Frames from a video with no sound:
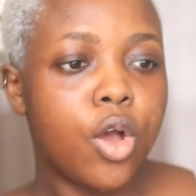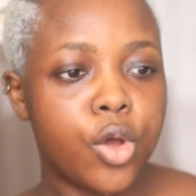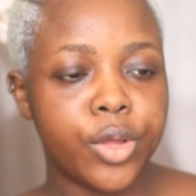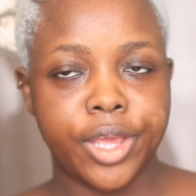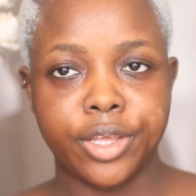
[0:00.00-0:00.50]

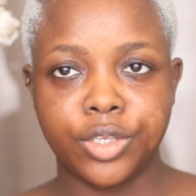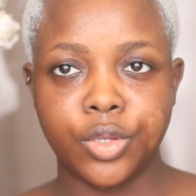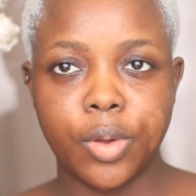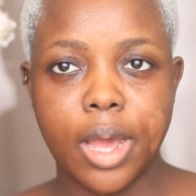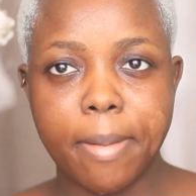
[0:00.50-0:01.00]
Okay,
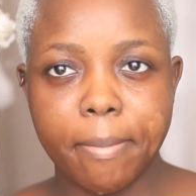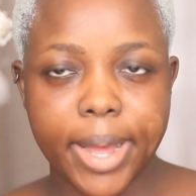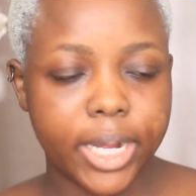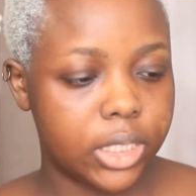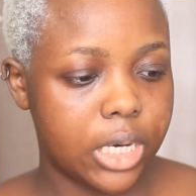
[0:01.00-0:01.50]
so I'm
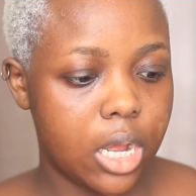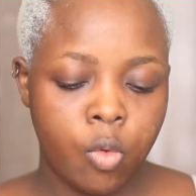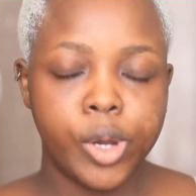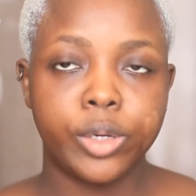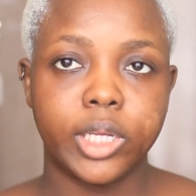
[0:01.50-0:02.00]
back now.
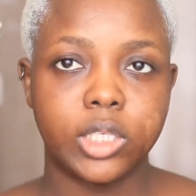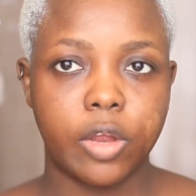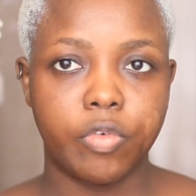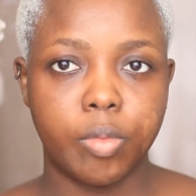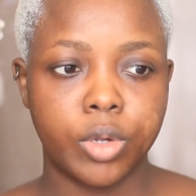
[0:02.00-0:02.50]
Where do I start from?